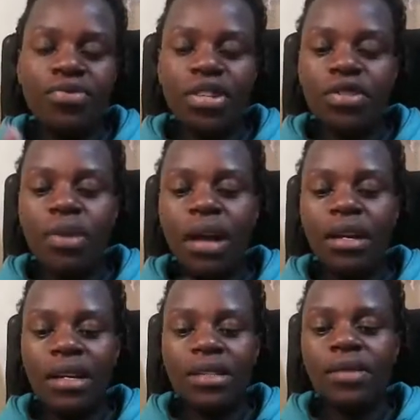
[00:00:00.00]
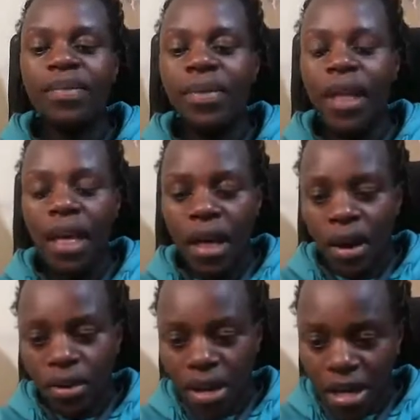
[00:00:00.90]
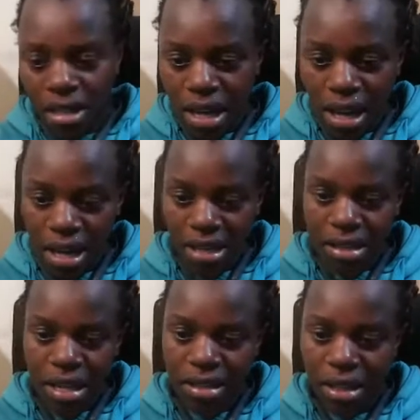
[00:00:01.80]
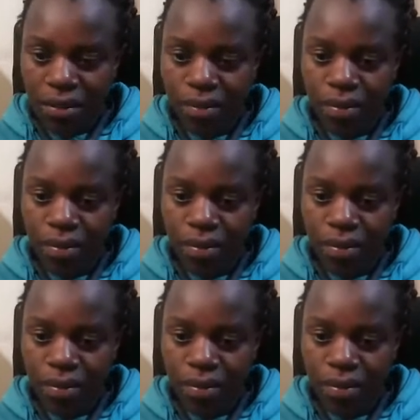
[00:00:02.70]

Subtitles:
21 days. All right, Helen is asking,